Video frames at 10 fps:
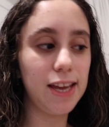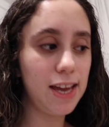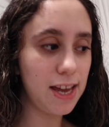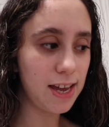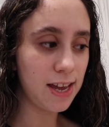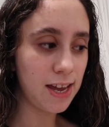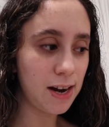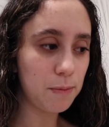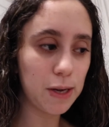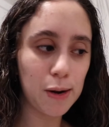
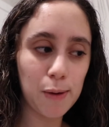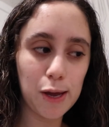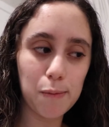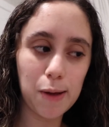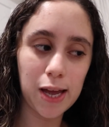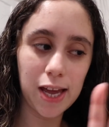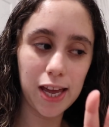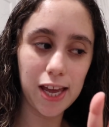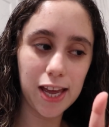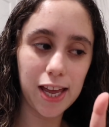then I'm gonna make
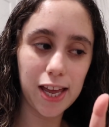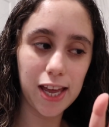my